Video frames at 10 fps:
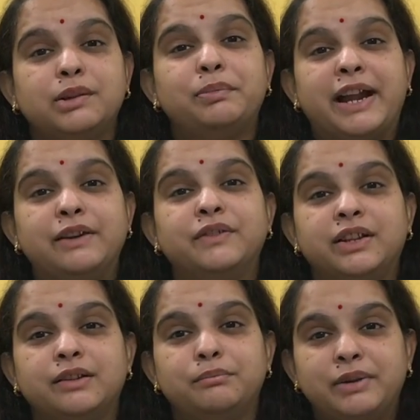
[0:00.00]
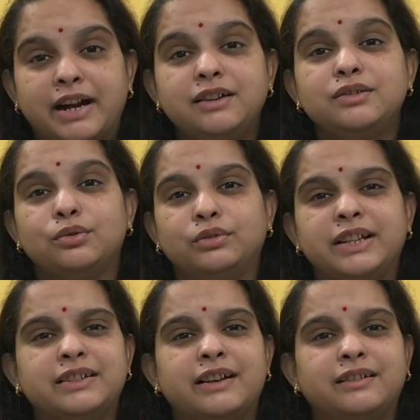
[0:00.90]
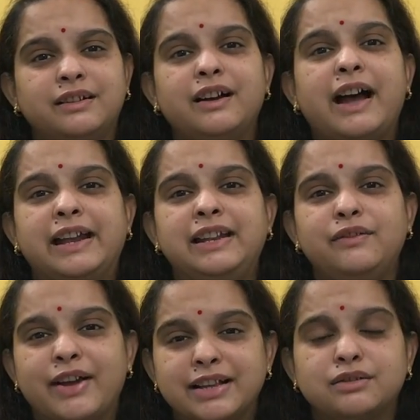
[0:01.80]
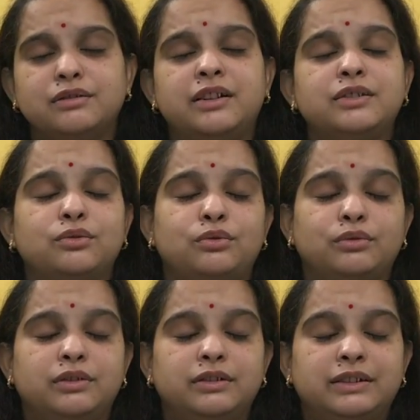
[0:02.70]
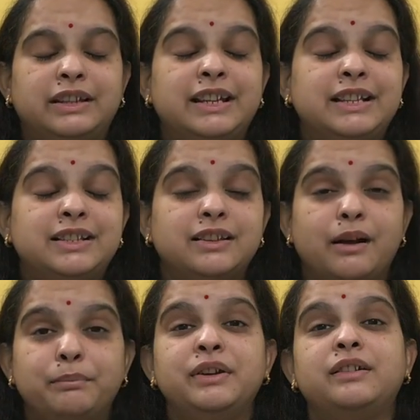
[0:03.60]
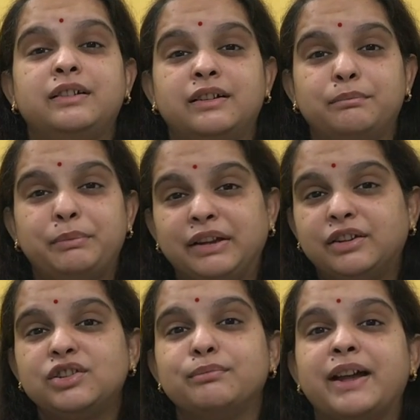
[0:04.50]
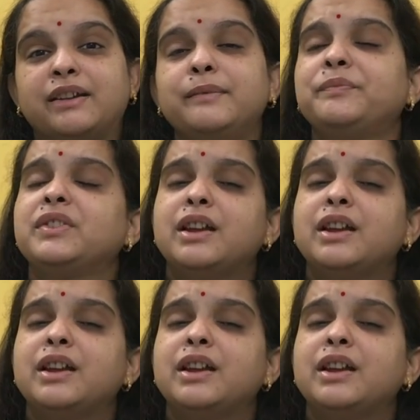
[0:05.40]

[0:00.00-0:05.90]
supplied with the blood, so these are highly vascular, so these appear in a pinkish manner,